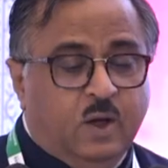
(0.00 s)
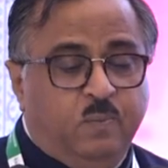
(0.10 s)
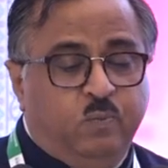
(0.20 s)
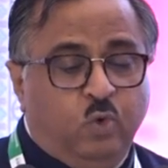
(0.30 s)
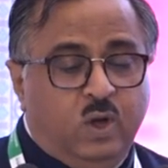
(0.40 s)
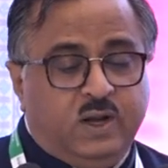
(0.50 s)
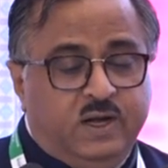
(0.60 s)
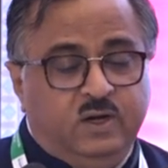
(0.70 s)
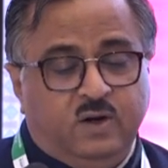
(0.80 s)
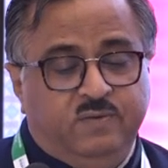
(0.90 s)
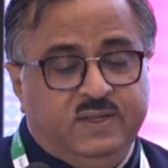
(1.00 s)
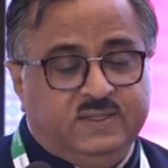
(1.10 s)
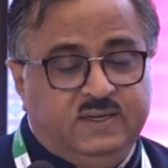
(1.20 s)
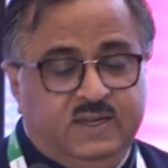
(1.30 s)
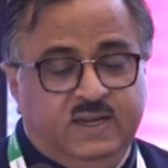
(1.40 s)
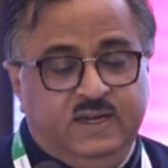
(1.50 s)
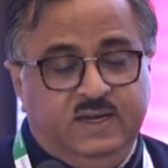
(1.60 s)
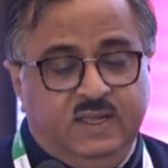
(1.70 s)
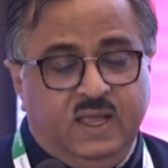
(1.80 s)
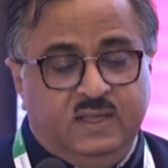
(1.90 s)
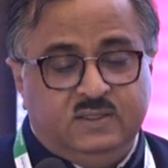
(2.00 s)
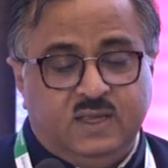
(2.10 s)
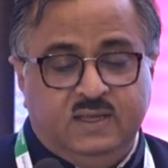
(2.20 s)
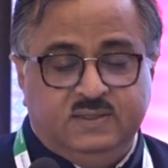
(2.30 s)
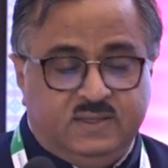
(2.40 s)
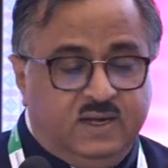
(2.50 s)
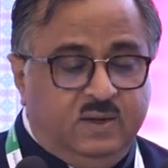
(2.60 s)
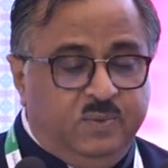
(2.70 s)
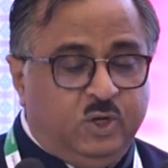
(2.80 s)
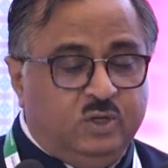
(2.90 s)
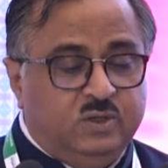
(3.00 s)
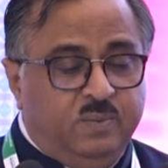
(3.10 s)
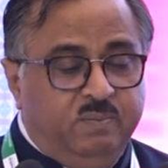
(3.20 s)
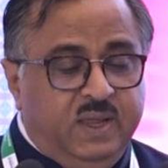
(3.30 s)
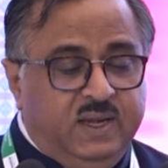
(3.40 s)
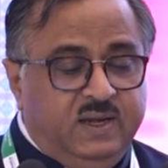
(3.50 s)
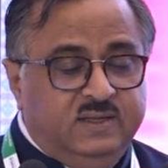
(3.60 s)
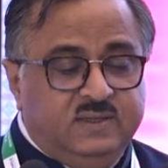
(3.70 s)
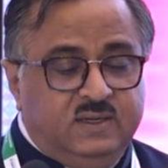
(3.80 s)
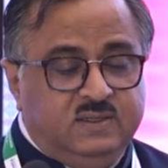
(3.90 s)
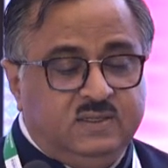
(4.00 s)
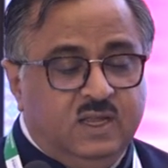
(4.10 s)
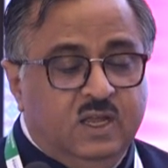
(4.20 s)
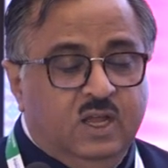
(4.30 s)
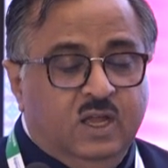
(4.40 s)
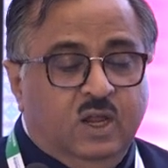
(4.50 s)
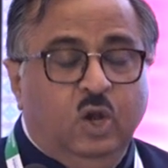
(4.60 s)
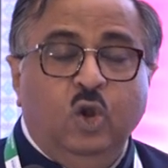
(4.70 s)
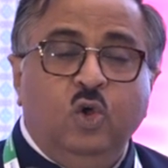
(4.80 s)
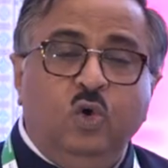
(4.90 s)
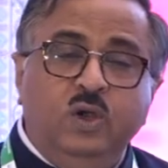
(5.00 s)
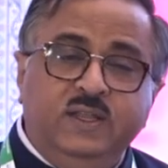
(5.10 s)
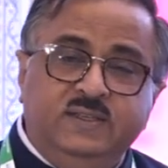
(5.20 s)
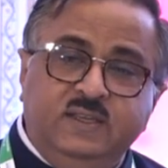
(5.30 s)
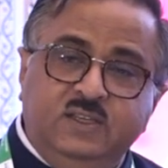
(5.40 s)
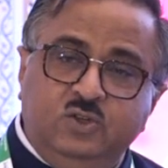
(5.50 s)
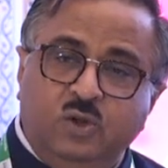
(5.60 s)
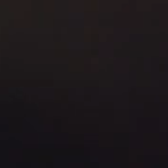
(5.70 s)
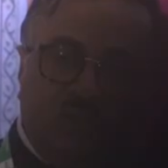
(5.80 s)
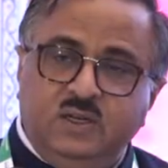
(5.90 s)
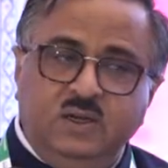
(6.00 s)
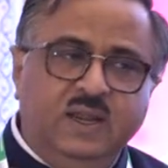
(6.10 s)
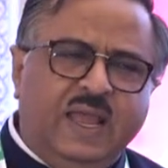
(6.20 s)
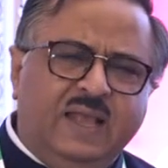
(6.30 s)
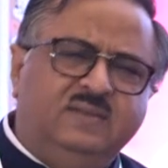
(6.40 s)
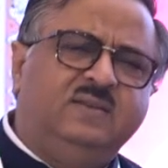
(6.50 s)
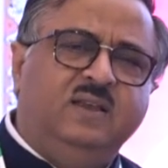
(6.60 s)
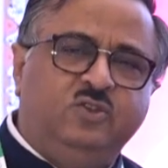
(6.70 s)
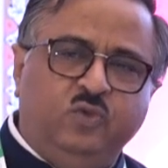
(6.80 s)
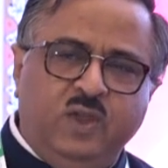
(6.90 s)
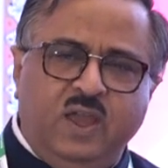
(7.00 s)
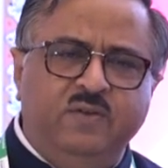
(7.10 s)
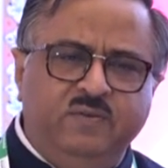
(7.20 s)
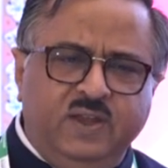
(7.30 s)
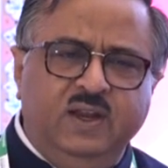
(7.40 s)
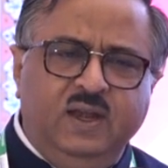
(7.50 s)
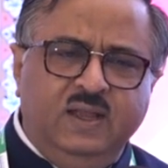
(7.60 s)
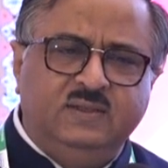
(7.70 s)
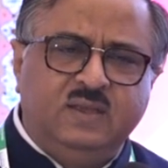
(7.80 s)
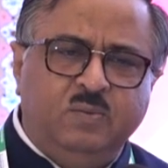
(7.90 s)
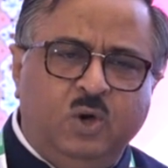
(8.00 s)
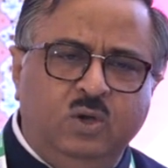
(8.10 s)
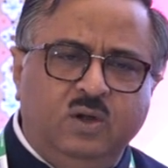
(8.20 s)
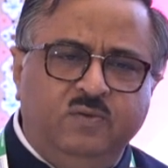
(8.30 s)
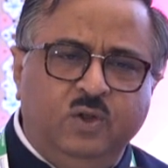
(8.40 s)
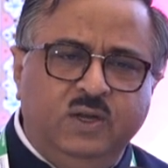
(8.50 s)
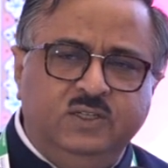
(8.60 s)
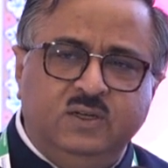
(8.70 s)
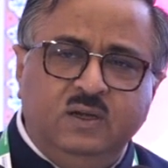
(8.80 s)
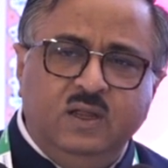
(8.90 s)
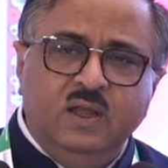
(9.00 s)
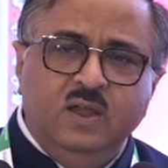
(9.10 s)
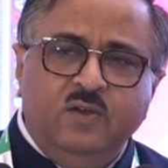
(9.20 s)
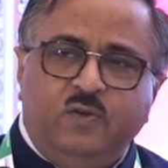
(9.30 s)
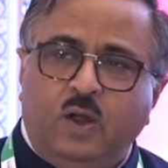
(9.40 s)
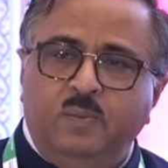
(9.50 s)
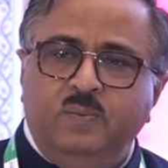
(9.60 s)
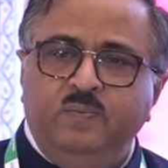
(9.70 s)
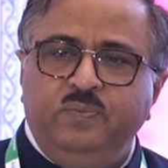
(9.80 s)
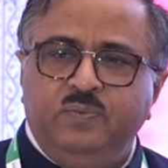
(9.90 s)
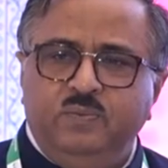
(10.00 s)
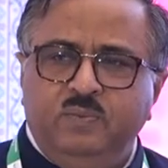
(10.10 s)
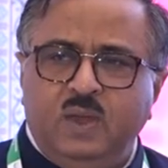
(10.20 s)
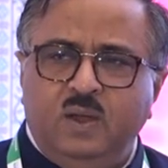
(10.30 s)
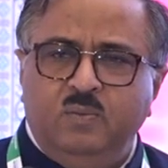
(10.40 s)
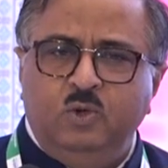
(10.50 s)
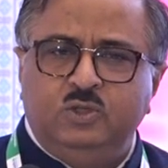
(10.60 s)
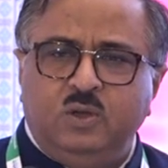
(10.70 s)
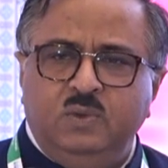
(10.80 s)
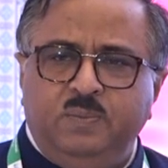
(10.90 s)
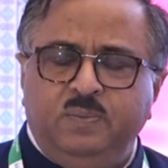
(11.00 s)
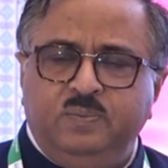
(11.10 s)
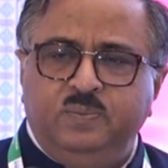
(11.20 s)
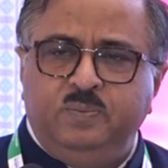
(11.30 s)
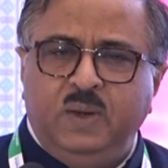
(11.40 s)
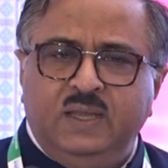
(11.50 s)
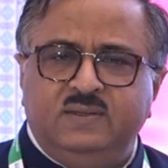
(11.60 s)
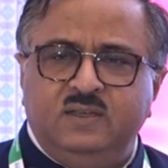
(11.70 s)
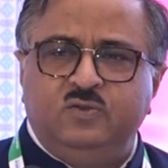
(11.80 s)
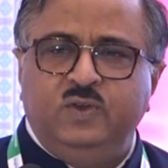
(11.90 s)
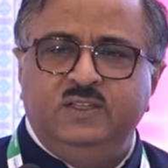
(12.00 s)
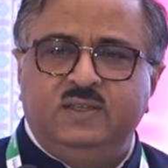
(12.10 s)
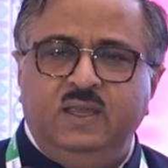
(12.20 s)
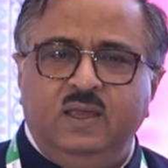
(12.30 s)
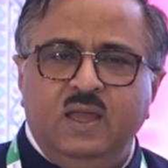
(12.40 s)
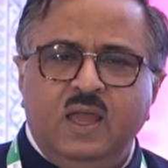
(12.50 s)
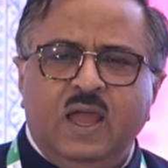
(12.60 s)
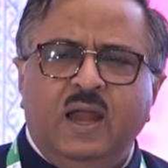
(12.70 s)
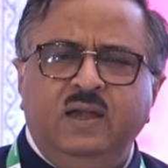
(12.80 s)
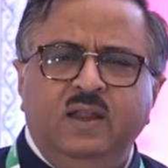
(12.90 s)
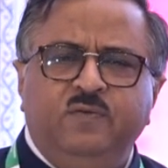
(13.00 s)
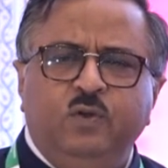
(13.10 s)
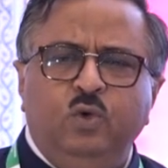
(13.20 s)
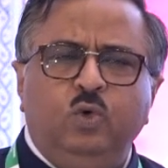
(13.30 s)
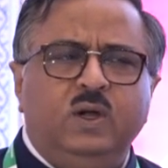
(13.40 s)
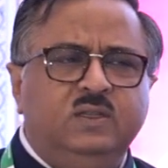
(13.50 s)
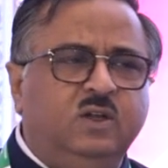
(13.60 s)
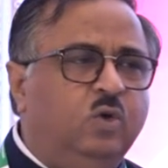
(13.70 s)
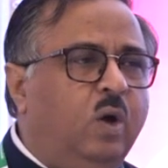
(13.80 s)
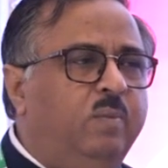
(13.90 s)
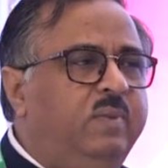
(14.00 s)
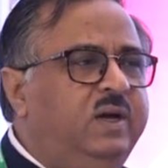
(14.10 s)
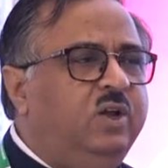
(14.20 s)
poor rate of DCD in India, as I said, because of many reasons. Low deceased donation. As such, we have a very less amount of donation from most of the places we see. And if you look at the government